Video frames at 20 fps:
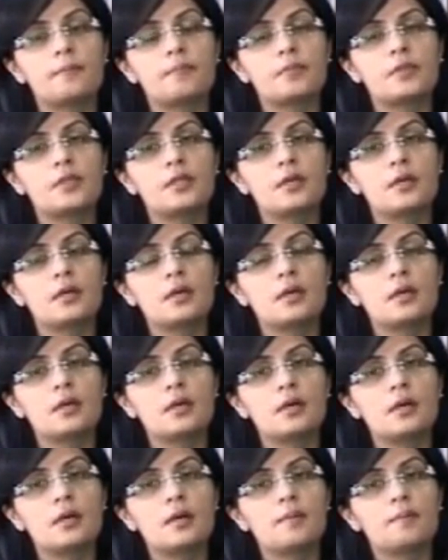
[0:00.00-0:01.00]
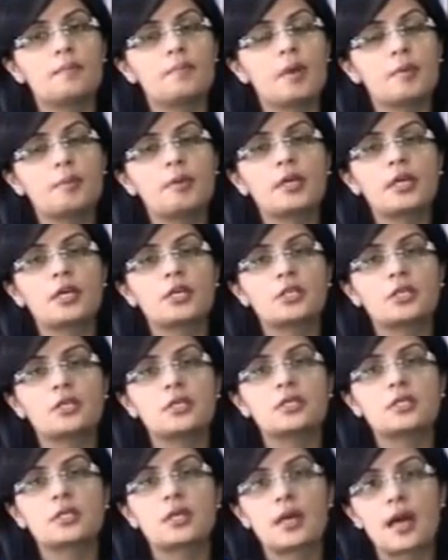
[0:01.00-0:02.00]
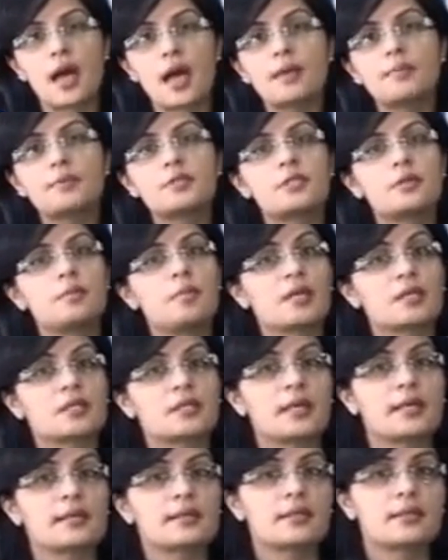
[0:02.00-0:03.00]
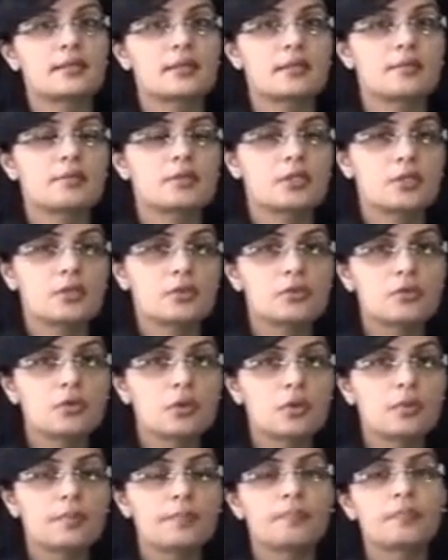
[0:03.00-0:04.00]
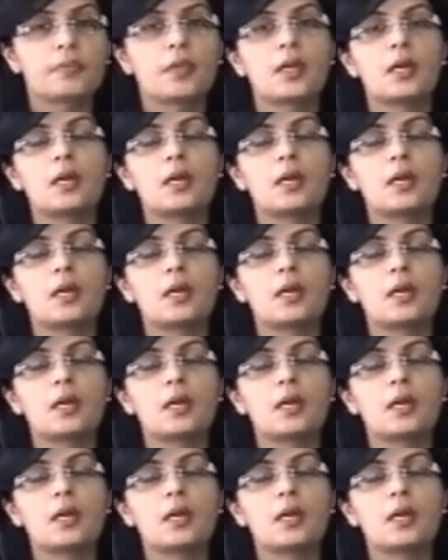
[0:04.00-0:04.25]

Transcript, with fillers: The um, publication describes the mixed health system syndrome.